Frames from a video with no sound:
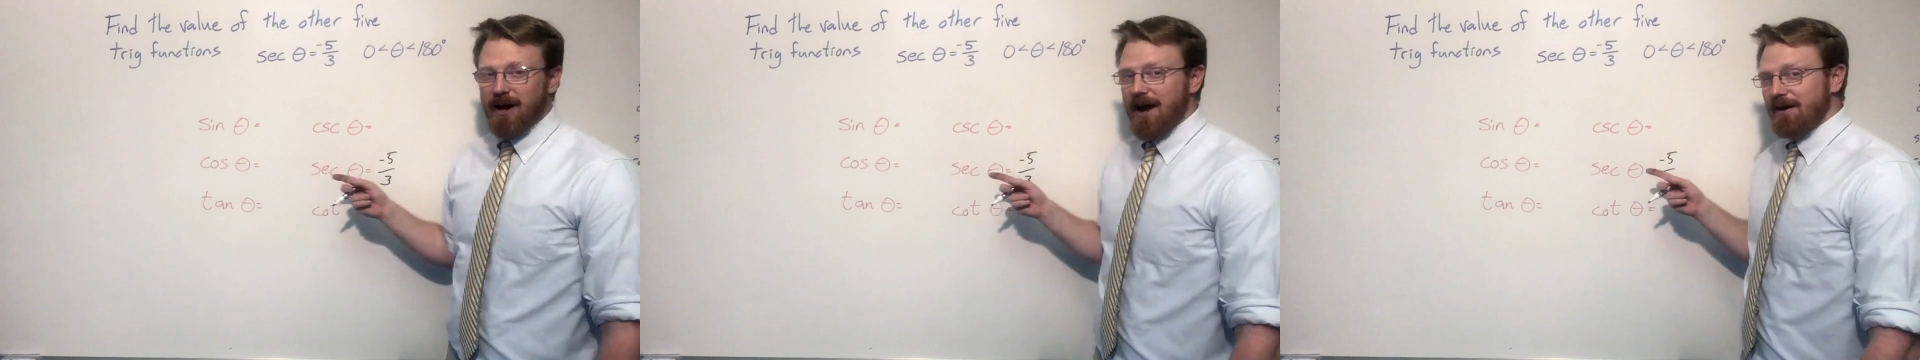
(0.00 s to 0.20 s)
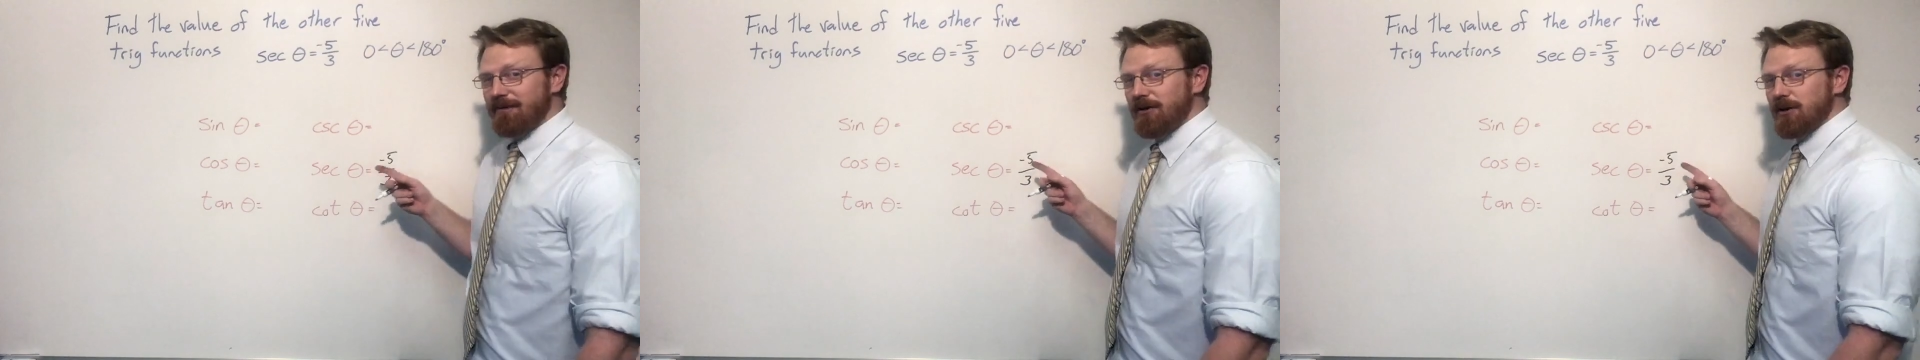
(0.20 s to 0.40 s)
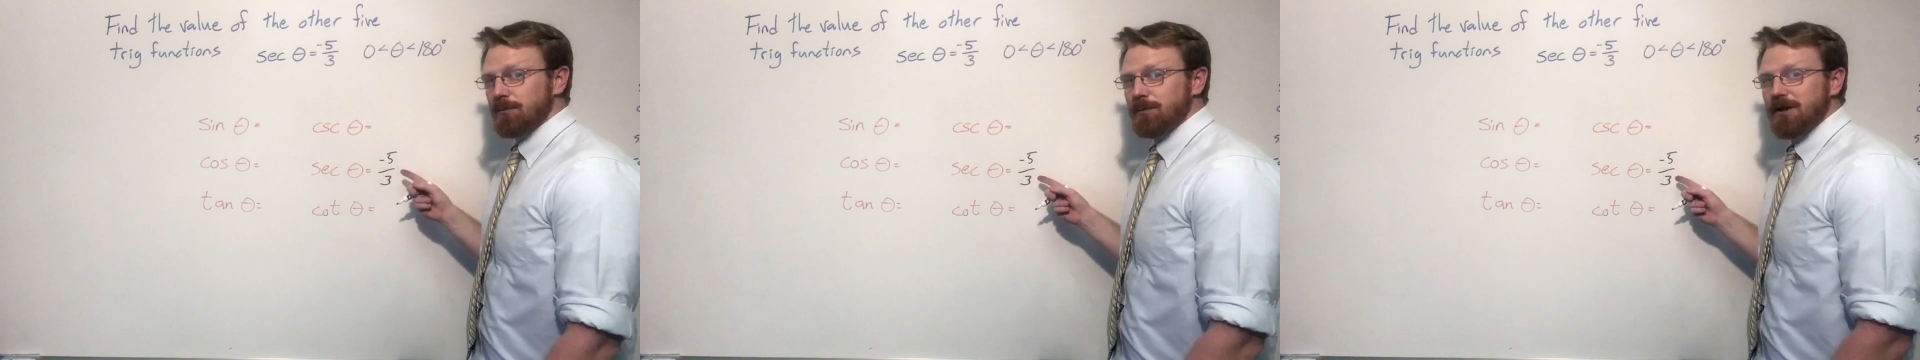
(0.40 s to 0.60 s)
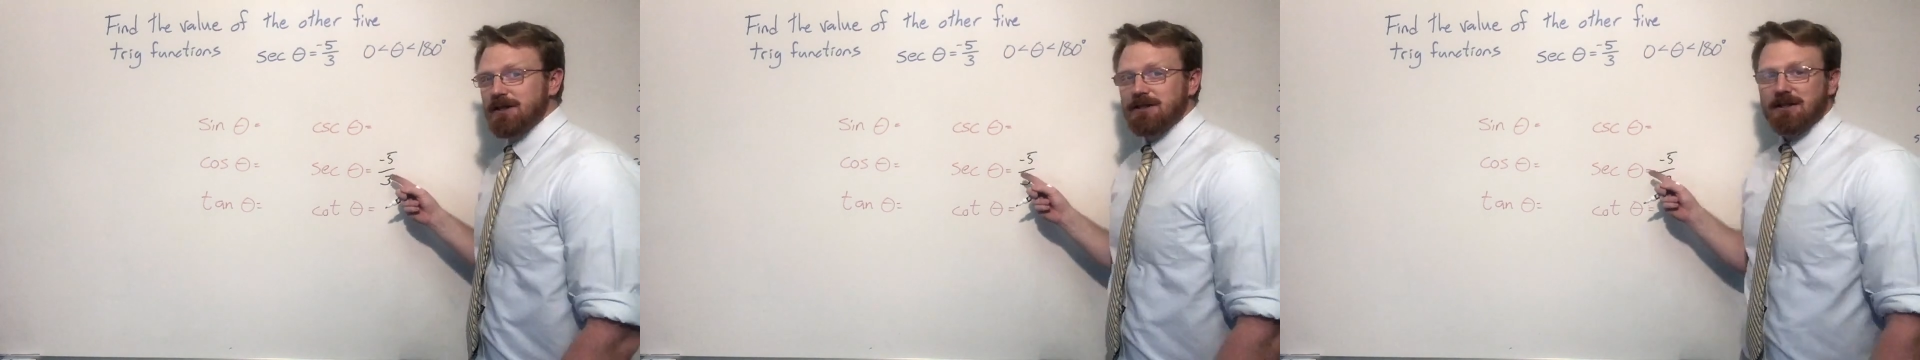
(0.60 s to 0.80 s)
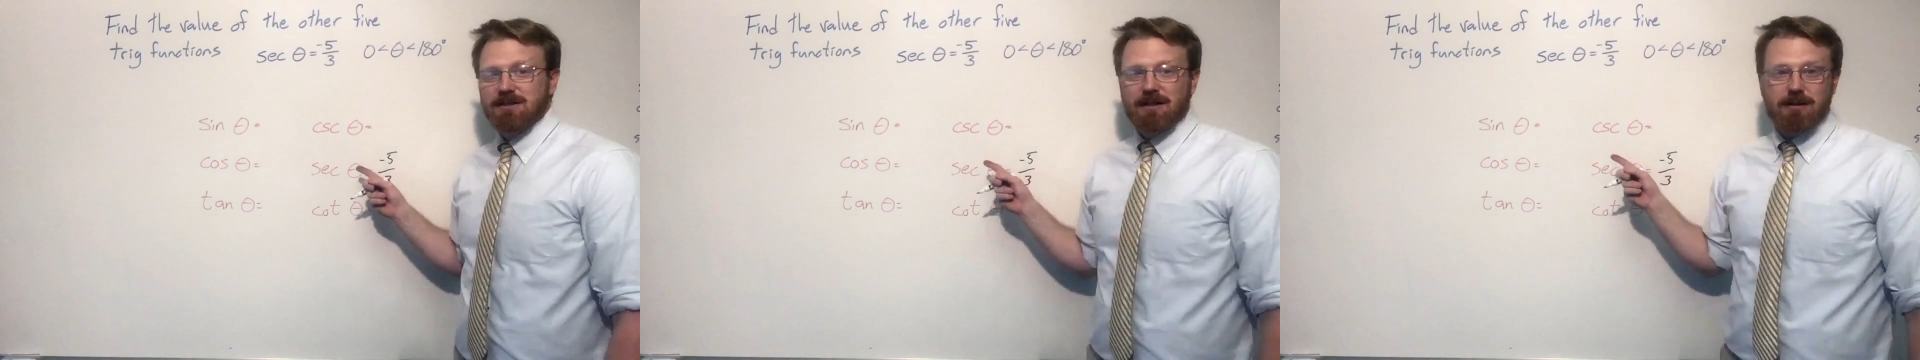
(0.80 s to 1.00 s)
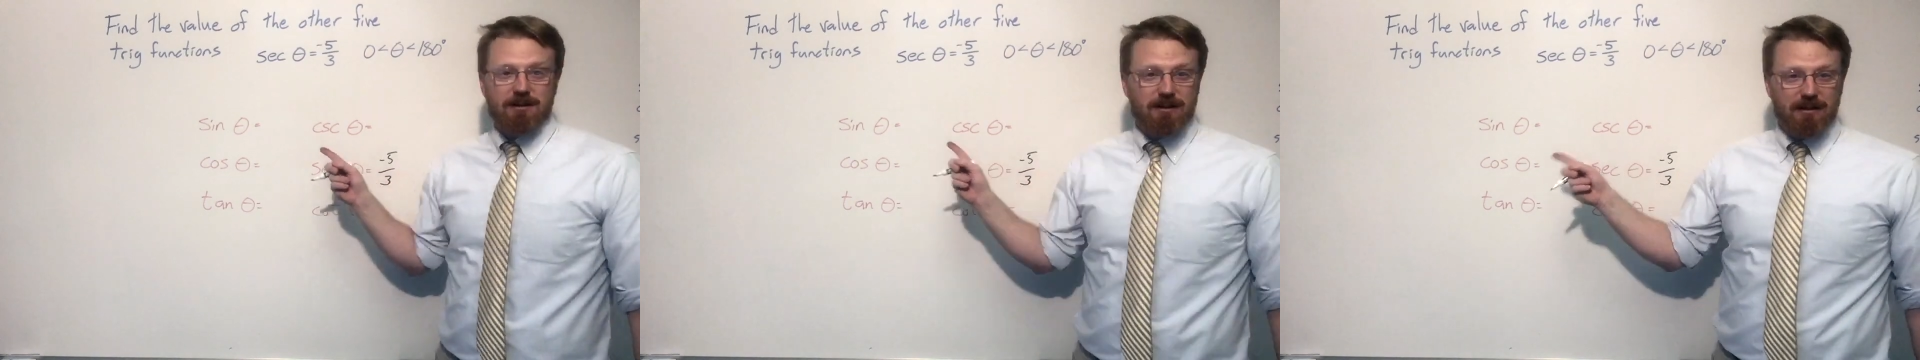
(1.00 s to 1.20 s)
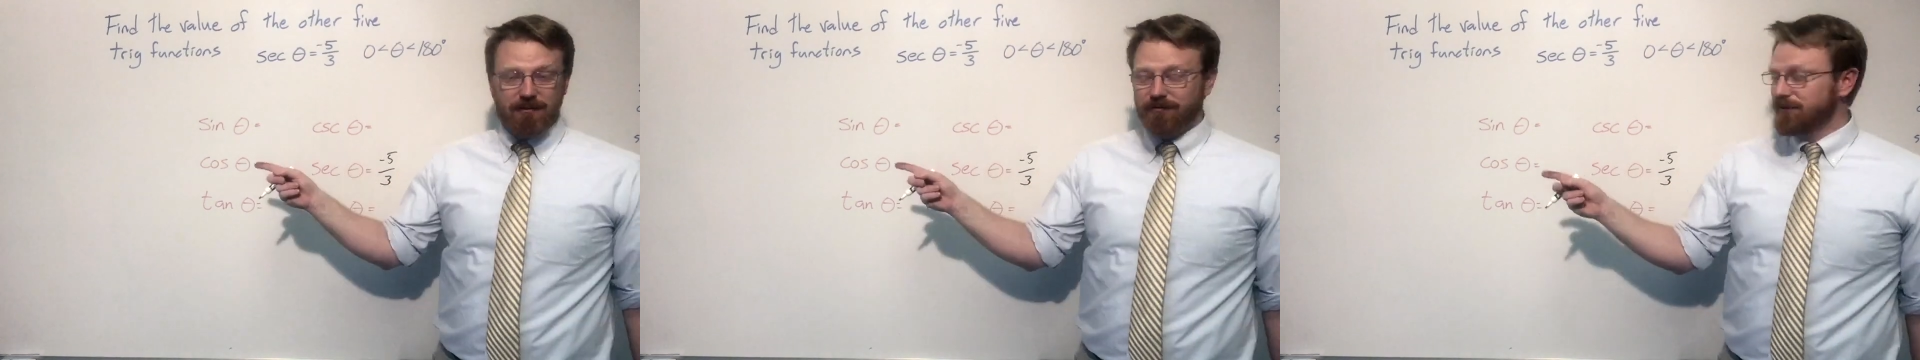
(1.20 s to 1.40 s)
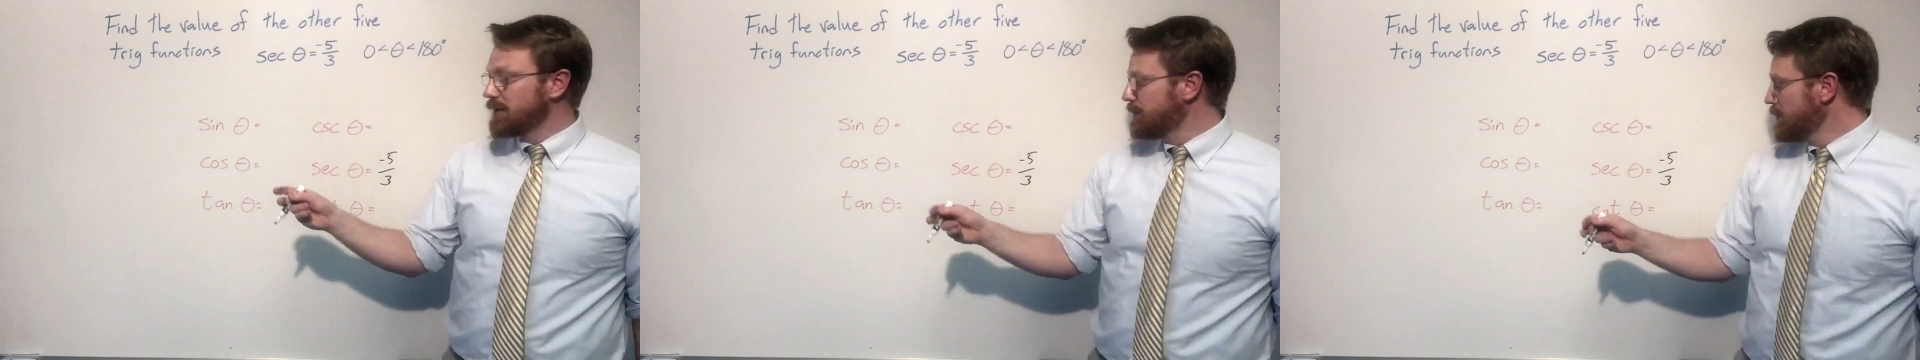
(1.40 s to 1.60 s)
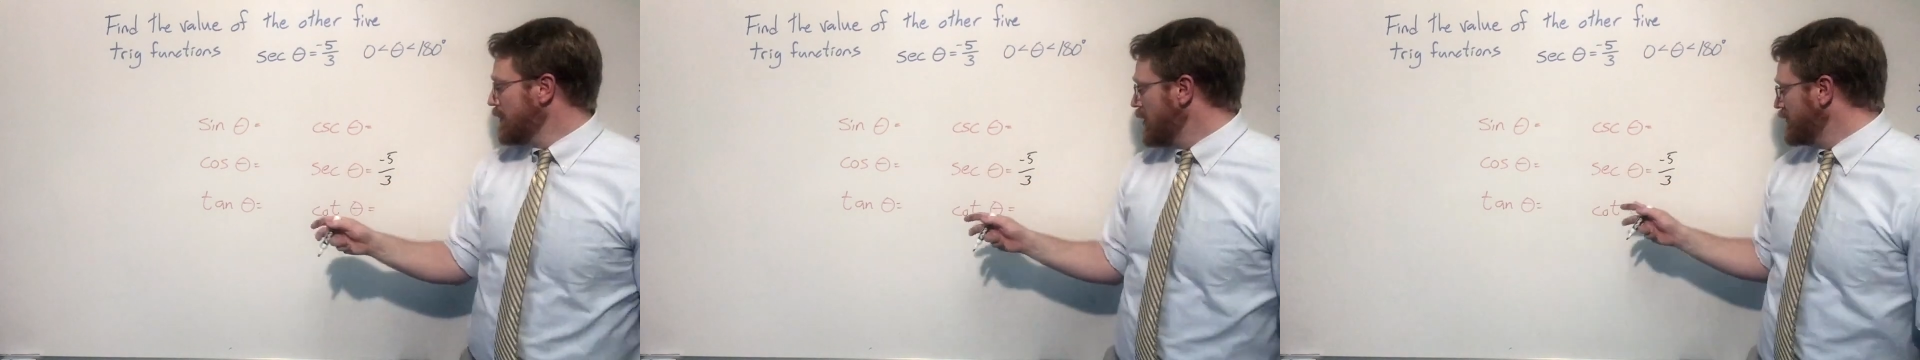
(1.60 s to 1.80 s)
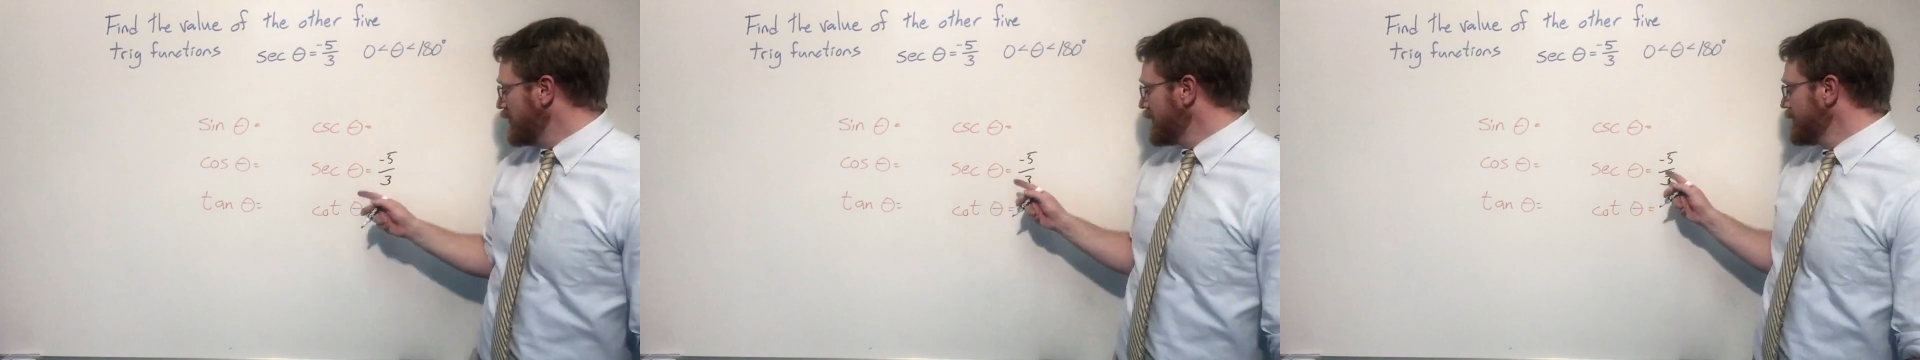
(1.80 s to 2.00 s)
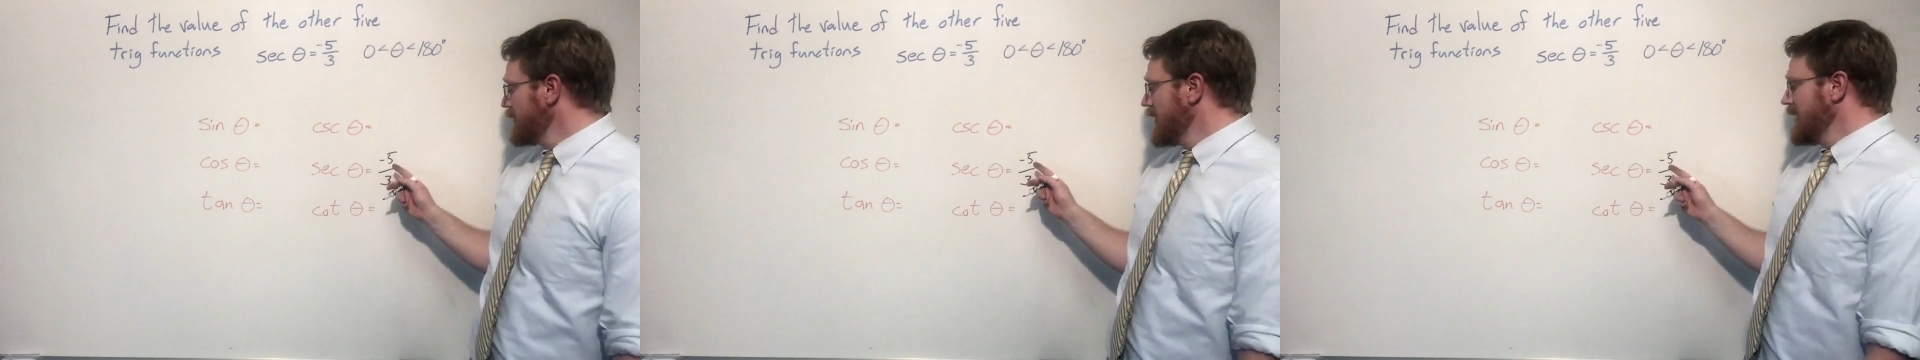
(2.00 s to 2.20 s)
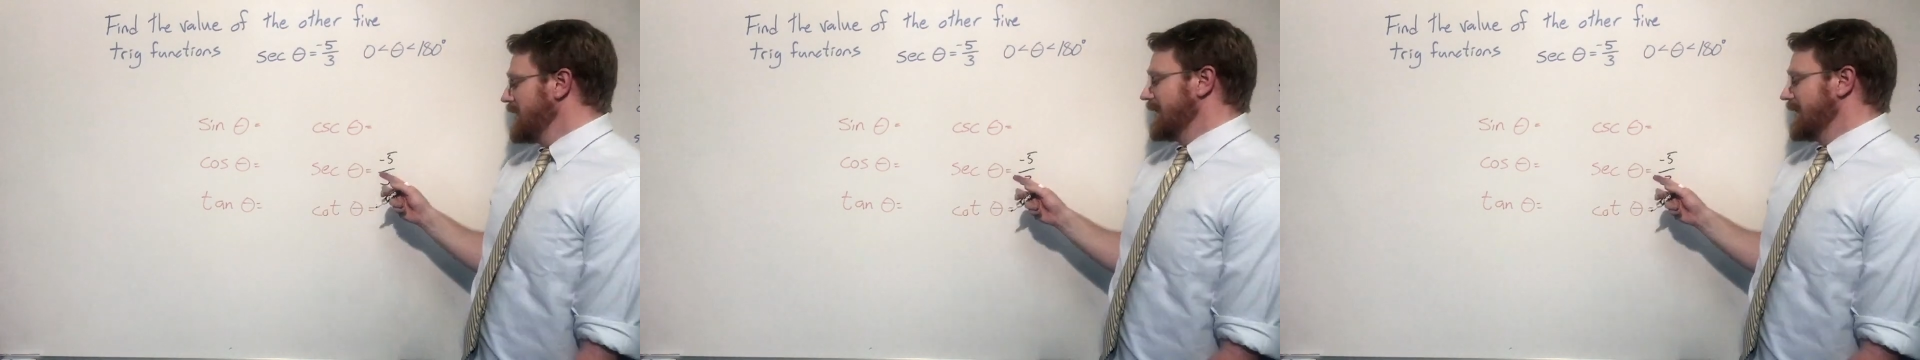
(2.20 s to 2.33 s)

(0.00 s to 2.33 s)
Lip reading: I have all the pieces, I just need to flip them over.